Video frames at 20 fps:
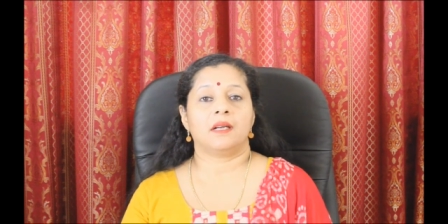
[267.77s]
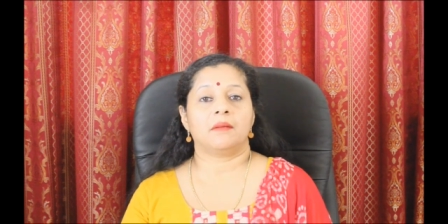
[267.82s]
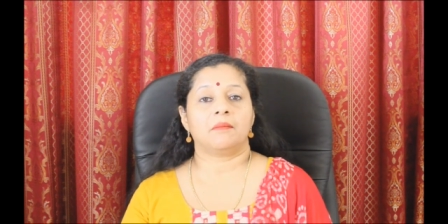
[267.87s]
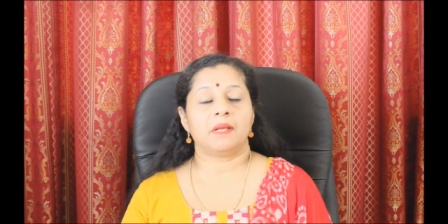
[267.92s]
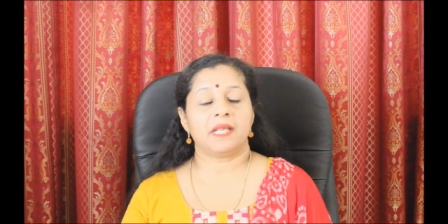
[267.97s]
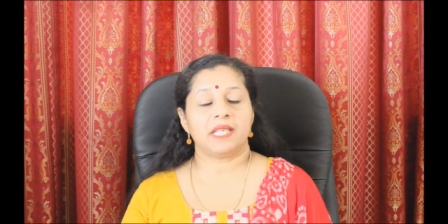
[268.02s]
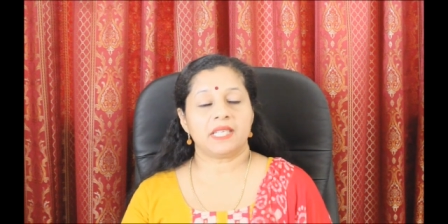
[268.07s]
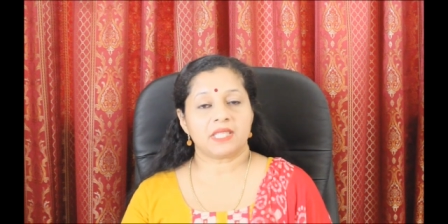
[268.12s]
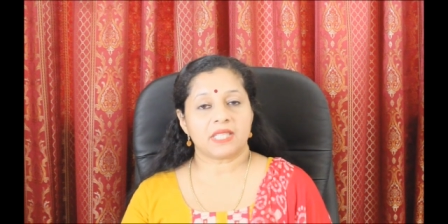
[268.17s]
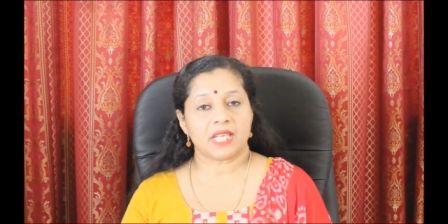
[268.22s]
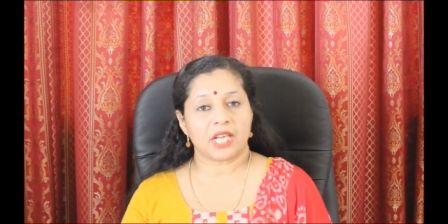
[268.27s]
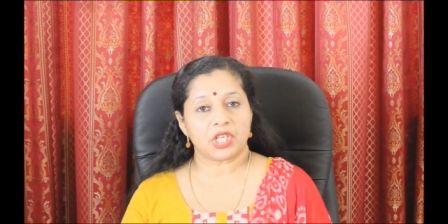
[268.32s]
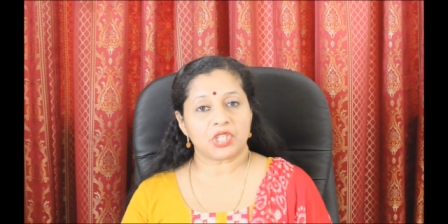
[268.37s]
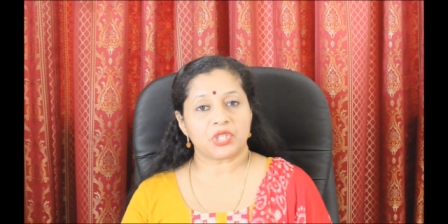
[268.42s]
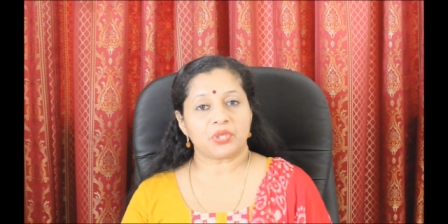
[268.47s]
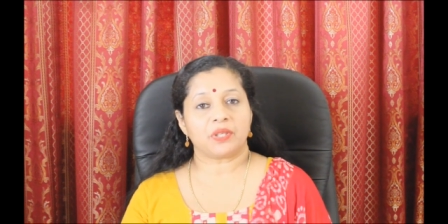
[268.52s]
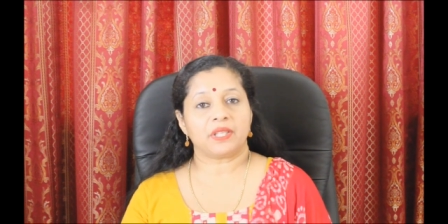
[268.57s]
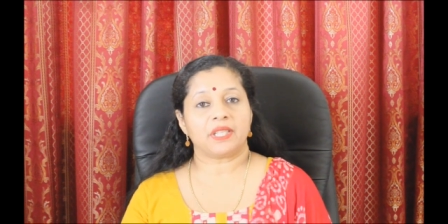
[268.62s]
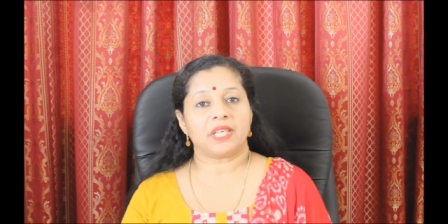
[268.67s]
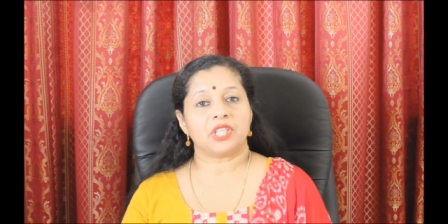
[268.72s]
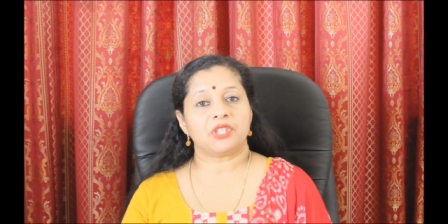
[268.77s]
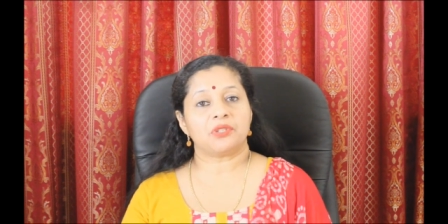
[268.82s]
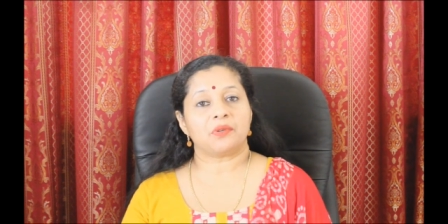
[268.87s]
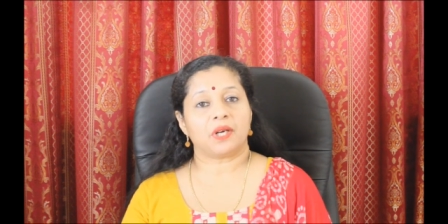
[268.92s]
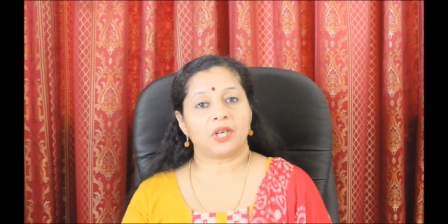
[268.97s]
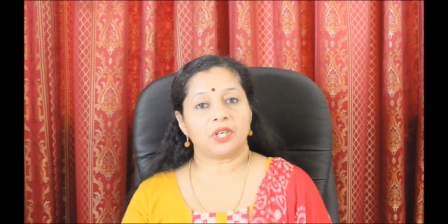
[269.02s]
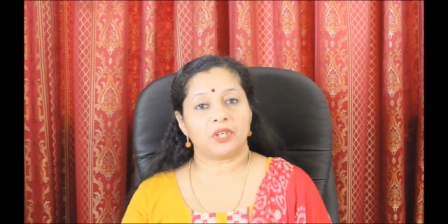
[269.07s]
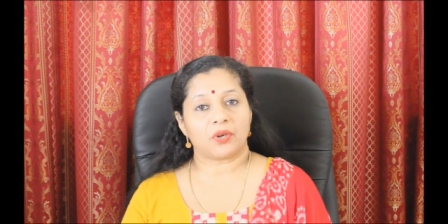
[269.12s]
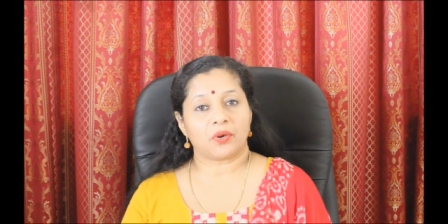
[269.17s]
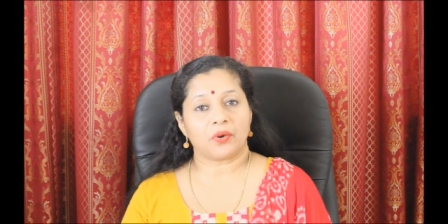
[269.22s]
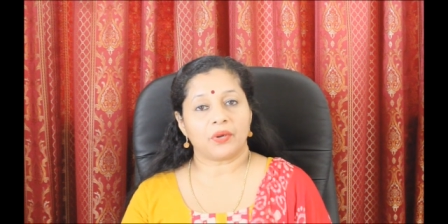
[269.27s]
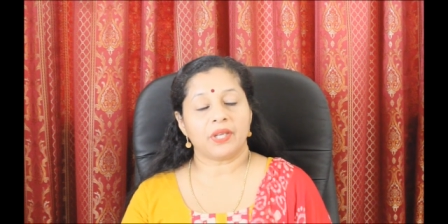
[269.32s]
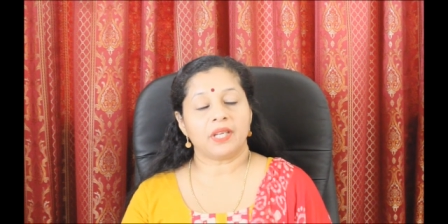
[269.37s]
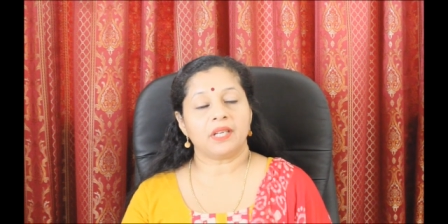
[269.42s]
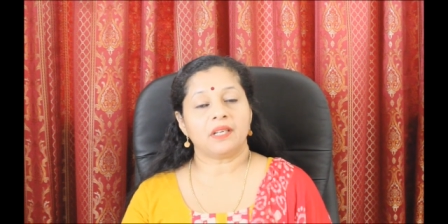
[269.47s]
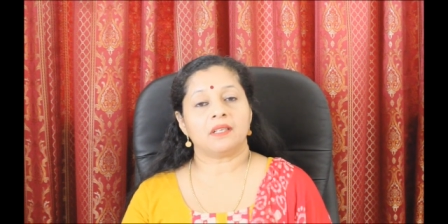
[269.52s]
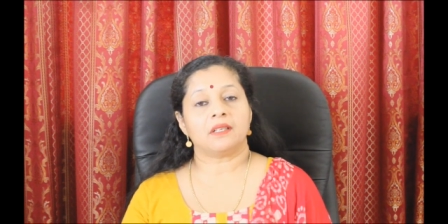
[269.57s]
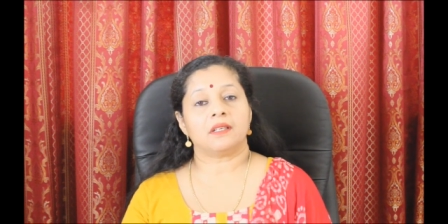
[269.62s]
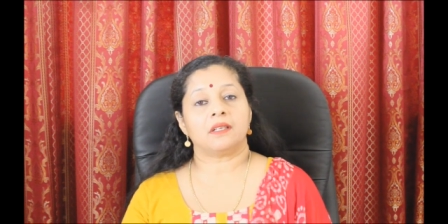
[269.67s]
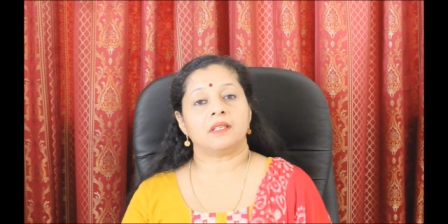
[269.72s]
please ensure that you are
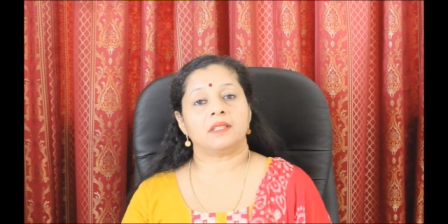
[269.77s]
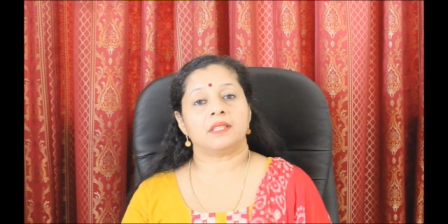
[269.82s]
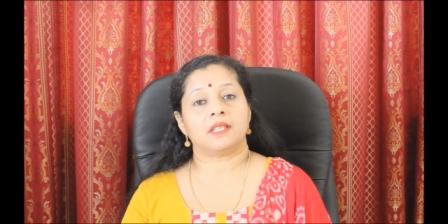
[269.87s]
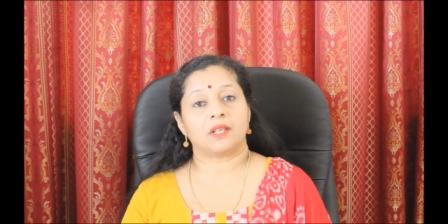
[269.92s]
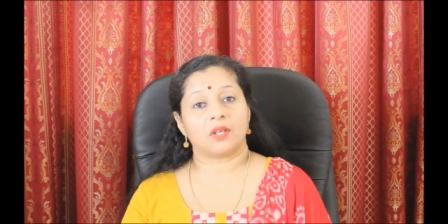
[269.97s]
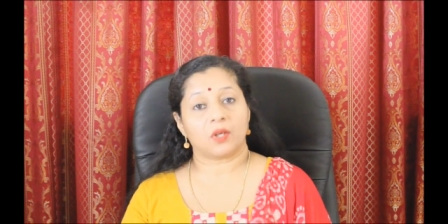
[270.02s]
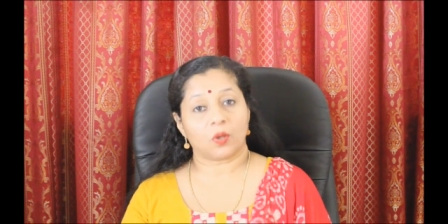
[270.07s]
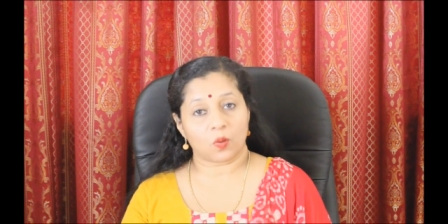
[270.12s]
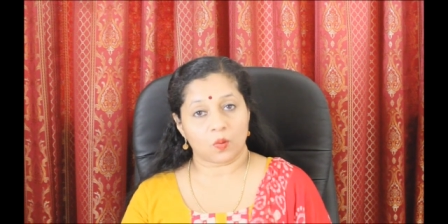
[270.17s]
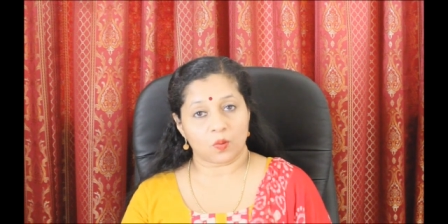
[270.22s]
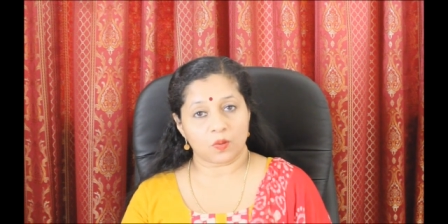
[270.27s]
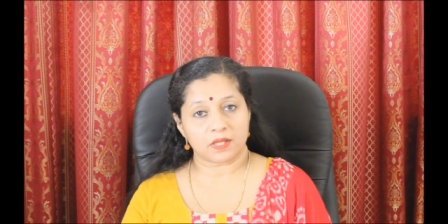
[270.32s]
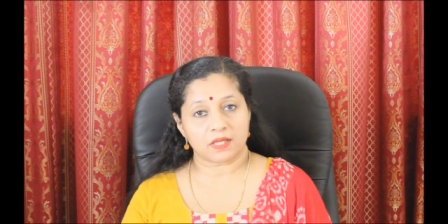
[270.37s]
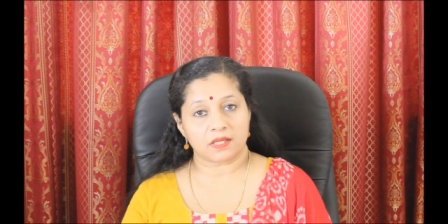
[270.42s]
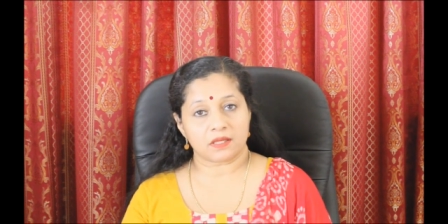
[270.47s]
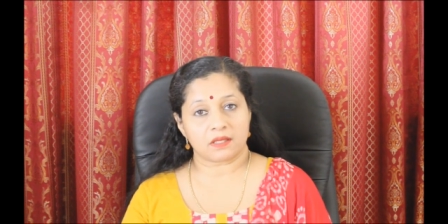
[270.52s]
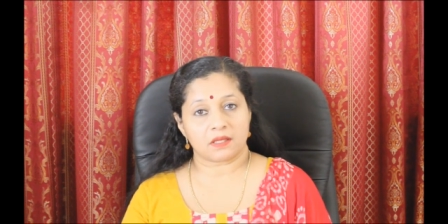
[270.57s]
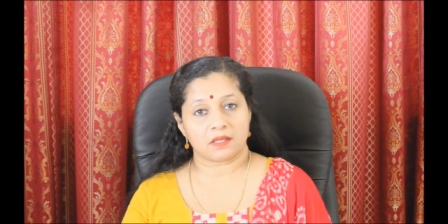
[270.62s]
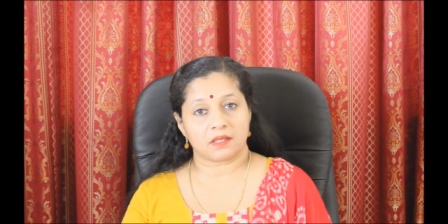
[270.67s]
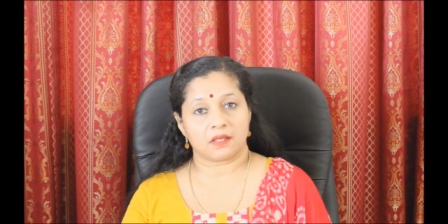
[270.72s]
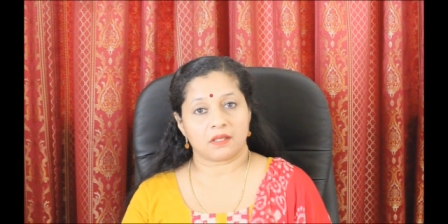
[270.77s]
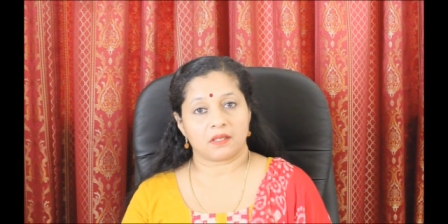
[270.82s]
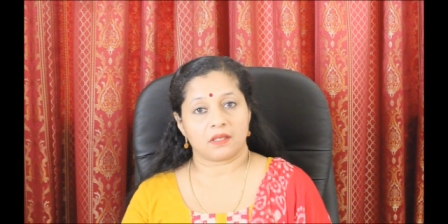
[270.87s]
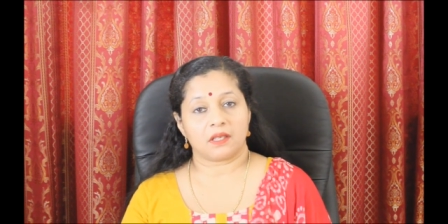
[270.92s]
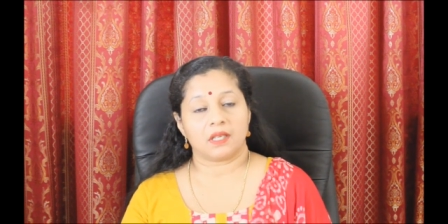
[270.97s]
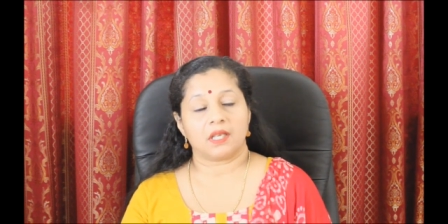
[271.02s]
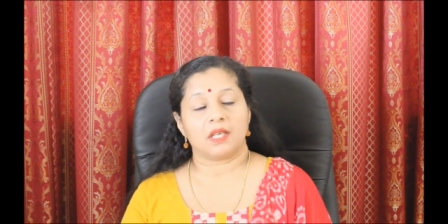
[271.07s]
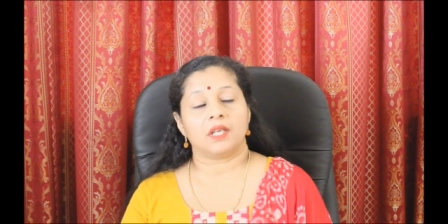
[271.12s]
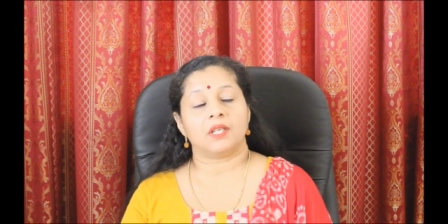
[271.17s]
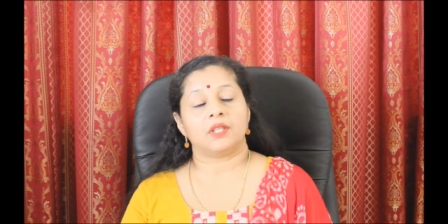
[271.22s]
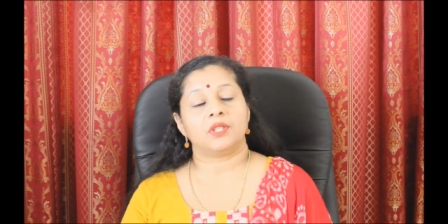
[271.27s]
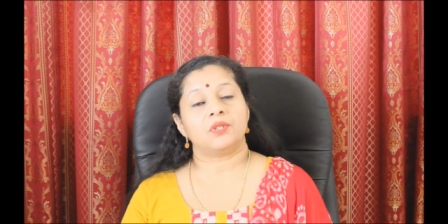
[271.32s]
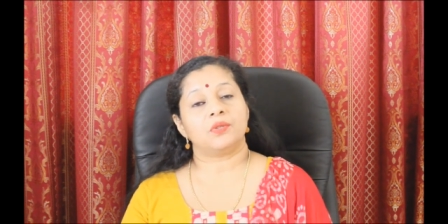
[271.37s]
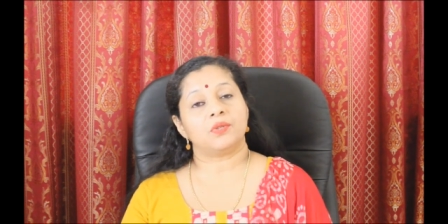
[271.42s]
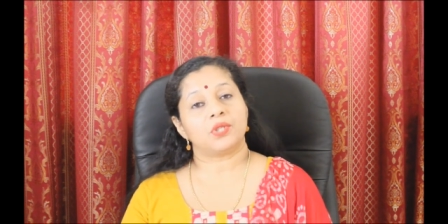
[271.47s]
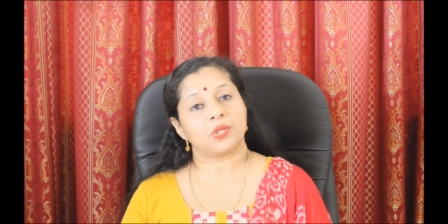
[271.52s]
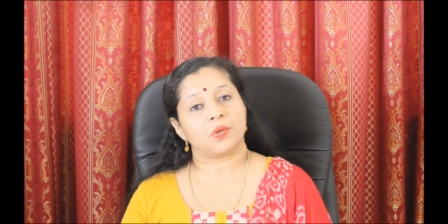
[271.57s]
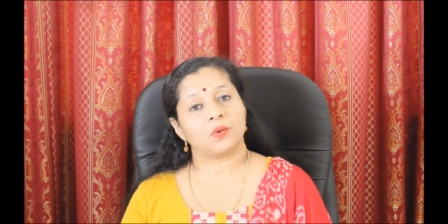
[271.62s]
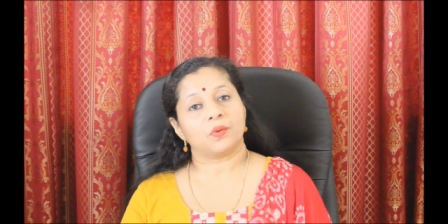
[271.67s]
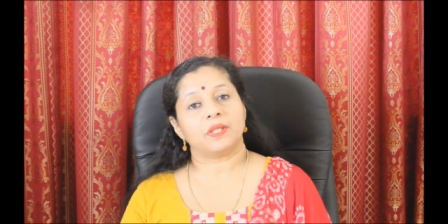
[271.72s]
drawing the cross to
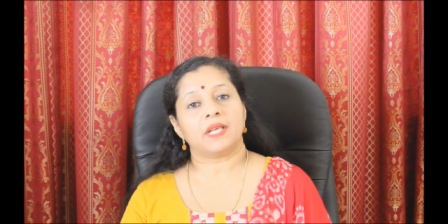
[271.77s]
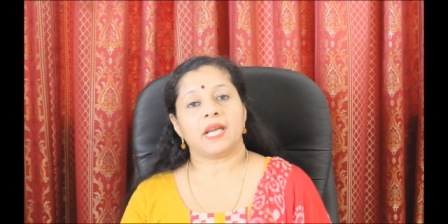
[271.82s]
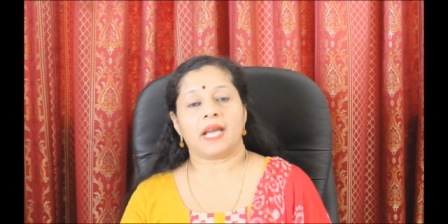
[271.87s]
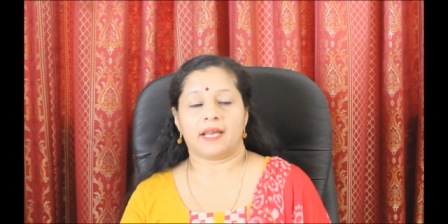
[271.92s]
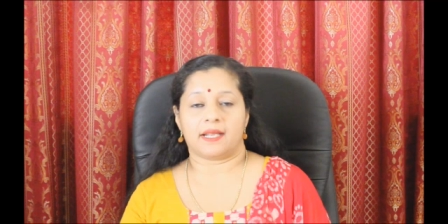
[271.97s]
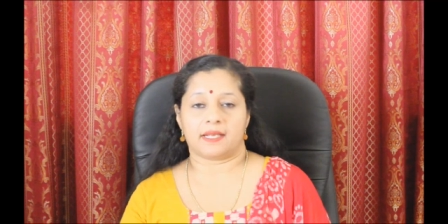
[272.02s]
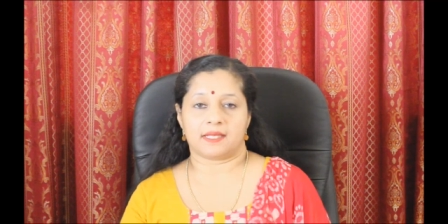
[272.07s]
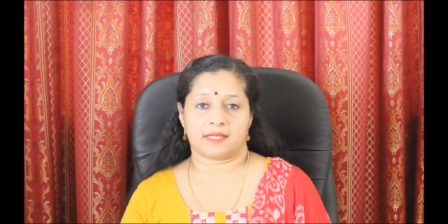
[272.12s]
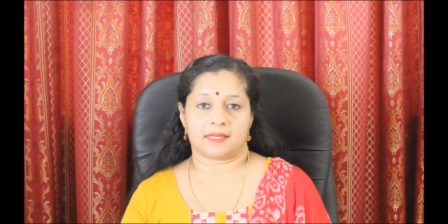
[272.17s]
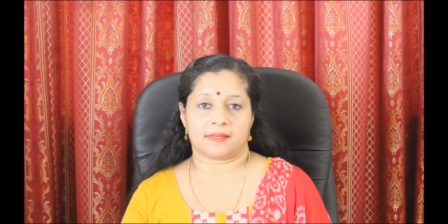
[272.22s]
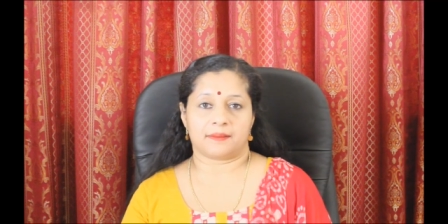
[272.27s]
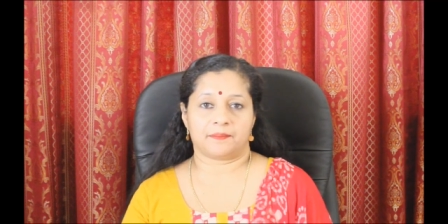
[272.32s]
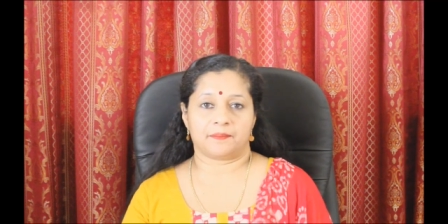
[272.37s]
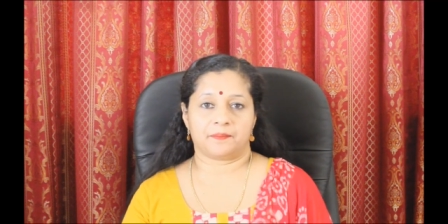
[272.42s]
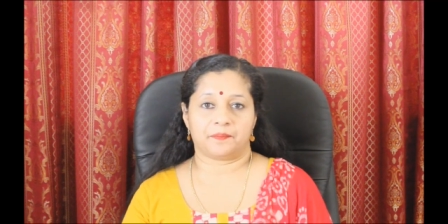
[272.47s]
show the answer.